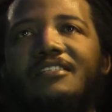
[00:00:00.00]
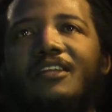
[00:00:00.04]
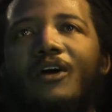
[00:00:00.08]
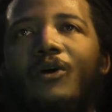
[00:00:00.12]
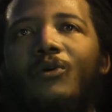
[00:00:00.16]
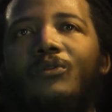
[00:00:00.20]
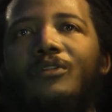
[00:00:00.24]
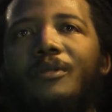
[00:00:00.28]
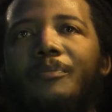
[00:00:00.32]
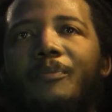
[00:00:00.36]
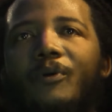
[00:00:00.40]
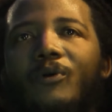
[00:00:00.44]

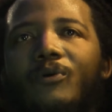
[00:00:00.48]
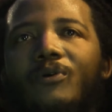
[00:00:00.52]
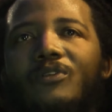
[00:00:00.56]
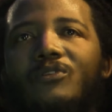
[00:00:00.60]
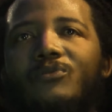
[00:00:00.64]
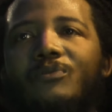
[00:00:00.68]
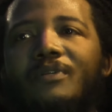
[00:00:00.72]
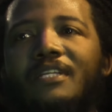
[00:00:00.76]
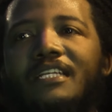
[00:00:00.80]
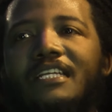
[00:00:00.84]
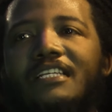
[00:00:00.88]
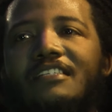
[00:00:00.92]
older poets
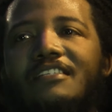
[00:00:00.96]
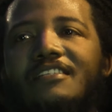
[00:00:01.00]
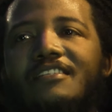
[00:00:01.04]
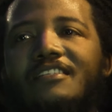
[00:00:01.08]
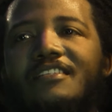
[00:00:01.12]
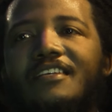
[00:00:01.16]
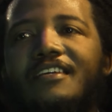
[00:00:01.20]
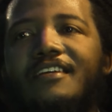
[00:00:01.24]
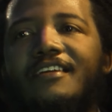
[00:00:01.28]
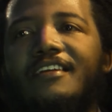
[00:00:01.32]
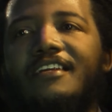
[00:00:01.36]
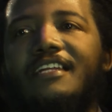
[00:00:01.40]
weren't
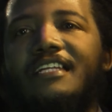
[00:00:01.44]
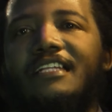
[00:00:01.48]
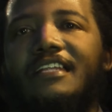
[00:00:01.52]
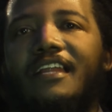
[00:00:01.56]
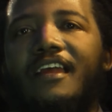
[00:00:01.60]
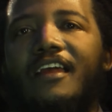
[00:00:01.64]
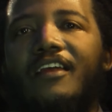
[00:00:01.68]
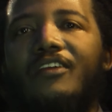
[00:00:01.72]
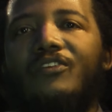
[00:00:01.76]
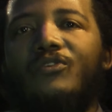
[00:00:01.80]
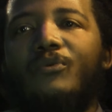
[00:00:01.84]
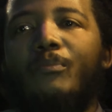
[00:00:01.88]
necessarily
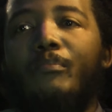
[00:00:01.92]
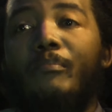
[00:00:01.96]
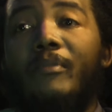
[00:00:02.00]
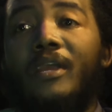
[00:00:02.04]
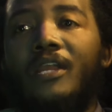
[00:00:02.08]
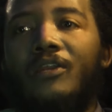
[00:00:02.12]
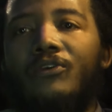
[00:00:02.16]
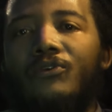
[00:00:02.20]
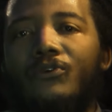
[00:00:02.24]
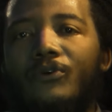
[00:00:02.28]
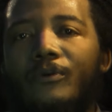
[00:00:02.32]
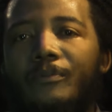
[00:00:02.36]
trying to
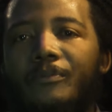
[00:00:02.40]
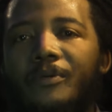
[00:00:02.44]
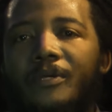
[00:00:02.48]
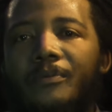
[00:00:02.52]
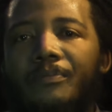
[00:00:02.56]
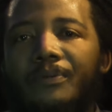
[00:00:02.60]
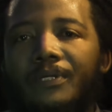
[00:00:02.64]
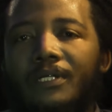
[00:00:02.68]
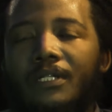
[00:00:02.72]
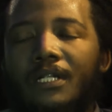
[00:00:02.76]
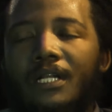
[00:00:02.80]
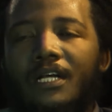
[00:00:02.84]
mentor
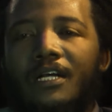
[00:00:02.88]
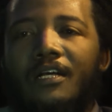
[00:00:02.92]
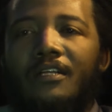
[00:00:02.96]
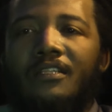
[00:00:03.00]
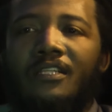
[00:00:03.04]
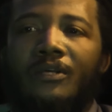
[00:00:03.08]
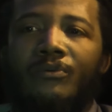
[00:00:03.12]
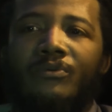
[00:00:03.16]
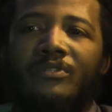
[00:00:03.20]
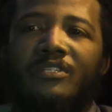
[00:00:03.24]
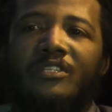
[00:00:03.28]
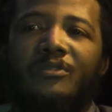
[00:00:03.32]
people,
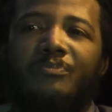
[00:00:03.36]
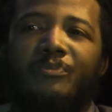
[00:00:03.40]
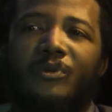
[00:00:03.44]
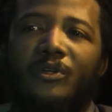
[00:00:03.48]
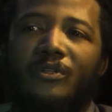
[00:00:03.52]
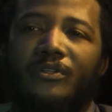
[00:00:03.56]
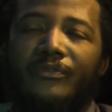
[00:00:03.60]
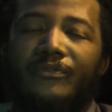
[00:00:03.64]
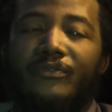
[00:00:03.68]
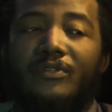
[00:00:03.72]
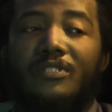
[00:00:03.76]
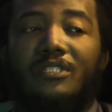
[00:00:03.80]
there was this
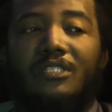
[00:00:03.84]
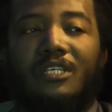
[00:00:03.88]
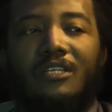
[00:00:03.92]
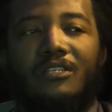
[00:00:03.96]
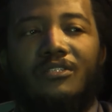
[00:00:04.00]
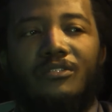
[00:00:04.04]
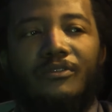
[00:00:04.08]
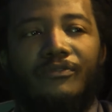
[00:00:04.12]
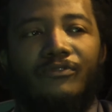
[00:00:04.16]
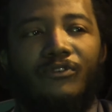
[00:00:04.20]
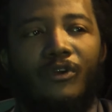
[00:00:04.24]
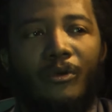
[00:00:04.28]
beautiful
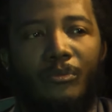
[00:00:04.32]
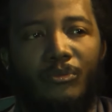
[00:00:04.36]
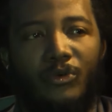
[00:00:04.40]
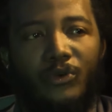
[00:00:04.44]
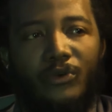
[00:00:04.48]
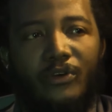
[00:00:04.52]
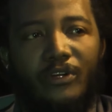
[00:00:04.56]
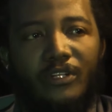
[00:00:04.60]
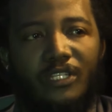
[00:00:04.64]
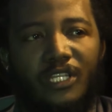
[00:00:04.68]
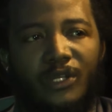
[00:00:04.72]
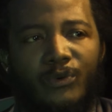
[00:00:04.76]
sense of
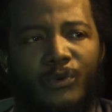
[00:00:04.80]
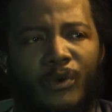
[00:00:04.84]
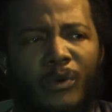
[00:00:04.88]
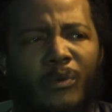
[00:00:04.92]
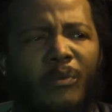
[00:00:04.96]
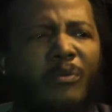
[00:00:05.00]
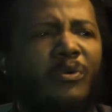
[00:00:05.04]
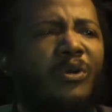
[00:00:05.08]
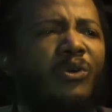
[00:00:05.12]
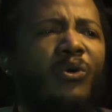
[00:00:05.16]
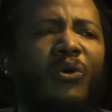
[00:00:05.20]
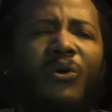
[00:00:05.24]
community where we
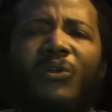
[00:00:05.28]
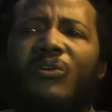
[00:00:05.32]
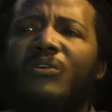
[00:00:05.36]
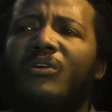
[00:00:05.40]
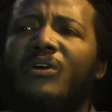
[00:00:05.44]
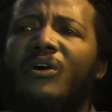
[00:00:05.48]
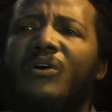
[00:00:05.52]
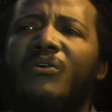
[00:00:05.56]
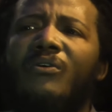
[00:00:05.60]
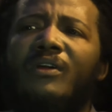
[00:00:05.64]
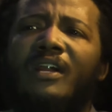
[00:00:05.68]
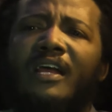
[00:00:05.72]
would all
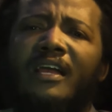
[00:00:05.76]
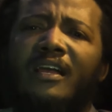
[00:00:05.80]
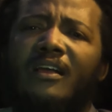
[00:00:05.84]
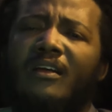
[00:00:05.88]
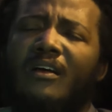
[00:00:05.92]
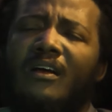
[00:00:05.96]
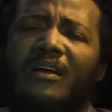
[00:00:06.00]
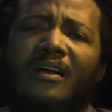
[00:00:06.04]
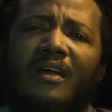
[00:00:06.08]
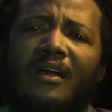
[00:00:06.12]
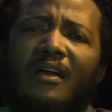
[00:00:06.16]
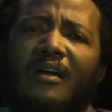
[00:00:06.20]
go, like,
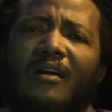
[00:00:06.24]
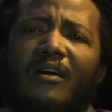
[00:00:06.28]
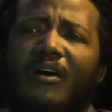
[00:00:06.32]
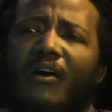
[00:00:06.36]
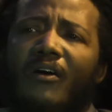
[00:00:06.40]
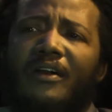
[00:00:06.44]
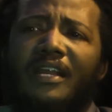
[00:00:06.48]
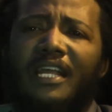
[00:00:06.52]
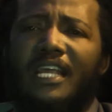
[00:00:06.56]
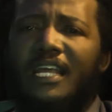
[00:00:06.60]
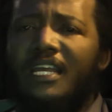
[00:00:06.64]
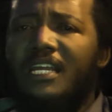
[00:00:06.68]

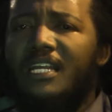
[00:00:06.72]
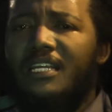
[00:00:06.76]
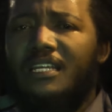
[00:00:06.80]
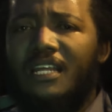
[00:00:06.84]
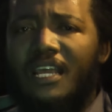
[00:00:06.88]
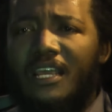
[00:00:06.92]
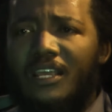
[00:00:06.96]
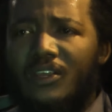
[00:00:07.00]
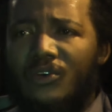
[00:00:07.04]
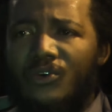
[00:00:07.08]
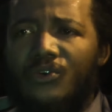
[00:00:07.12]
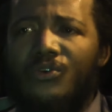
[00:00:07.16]
on any
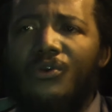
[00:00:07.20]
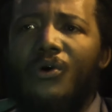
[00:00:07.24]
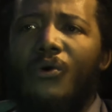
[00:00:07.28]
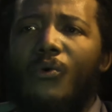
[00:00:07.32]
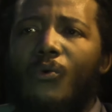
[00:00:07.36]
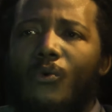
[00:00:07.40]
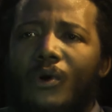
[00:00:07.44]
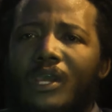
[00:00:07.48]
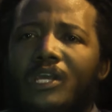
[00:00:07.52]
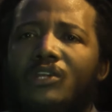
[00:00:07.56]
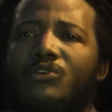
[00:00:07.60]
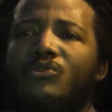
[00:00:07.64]
day,
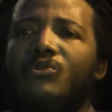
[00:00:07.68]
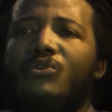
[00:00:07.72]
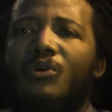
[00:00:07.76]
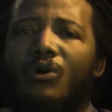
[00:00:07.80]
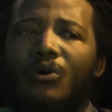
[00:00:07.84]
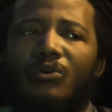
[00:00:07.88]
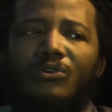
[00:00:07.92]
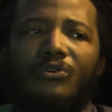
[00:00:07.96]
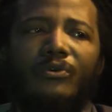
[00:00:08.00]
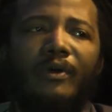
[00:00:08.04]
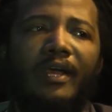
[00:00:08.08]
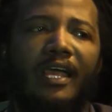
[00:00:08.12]
where to
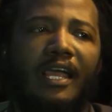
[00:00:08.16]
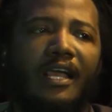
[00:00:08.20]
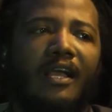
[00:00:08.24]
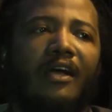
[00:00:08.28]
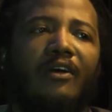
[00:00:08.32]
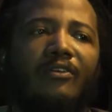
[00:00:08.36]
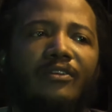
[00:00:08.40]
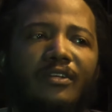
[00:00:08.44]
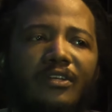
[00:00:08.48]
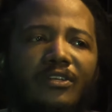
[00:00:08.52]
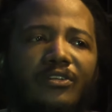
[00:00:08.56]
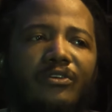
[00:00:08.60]
go to hang
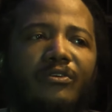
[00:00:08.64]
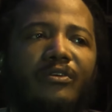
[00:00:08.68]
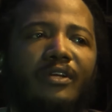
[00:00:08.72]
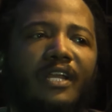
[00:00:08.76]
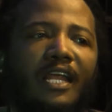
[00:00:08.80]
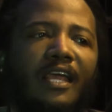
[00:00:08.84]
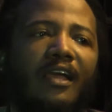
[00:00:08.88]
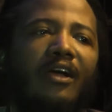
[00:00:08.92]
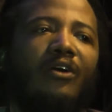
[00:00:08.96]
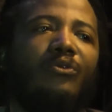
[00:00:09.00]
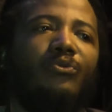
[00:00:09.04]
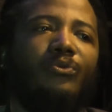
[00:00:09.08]
out, and you could
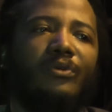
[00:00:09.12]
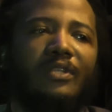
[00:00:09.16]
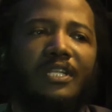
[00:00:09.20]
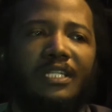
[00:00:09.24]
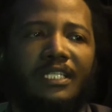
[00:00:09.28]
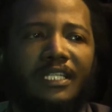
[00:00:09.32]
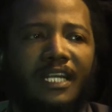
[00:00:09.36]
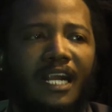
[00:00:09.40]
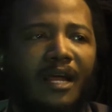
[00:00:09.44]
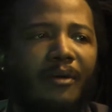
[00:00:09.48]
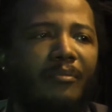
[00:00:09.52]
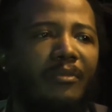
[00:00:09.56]
hang out with a
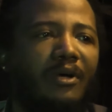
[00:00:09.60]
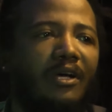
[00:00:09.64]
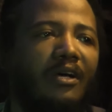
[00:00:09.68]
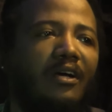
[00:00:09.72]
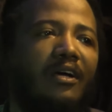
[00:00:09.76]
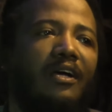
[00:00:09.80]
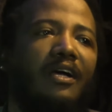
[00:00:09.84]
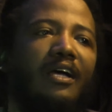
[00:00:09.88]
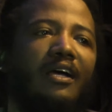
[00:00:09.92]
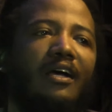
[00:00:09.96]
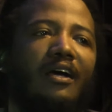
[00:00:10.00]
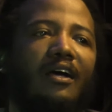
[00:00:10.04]
drummer,
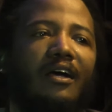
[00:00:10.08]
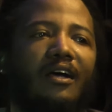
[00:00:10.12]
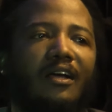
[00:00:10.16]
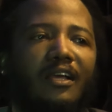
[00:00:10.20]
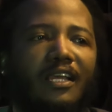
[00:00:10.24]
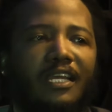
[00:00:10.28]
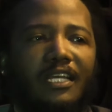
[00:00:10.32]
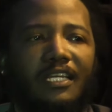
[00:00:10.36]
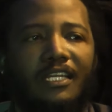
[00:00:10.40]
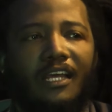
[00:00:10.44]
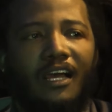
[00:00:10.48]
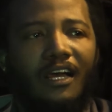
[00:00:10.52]
a
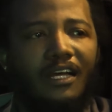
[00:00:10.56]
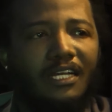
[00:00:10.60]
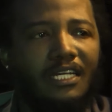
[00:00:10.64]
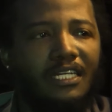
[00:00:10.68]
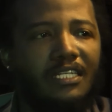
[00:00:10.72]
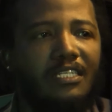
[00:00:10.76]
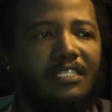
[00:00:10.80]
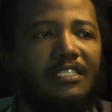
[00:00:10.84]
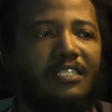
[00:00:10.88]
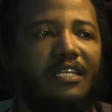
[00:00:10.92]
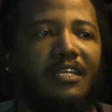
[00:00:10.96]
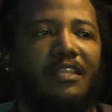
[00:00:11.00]

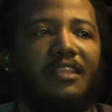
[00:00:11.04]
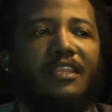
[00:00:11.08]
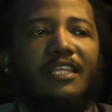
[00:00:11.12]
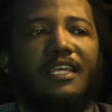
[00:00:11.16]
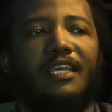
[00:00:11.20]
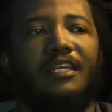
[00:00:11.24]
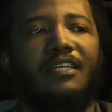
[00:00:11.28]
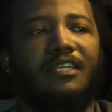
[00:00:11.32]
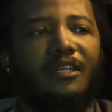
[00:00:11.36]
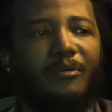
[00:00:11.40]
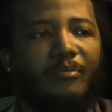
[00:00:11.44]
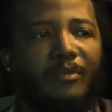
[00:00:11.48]
guitarist, a
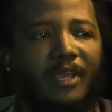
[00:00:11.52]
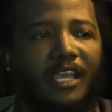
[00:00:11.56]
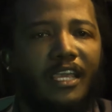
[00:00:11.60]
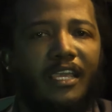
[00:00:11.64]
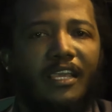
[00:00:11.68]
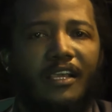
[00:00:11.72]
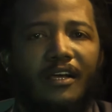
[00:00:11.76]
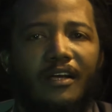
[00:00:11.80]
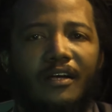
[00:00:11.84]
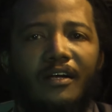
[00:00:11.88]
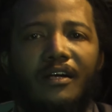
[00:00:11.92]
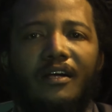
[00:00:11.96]
theater
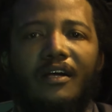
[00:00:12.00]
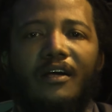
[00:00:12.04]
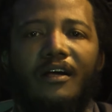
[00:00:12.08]
maker,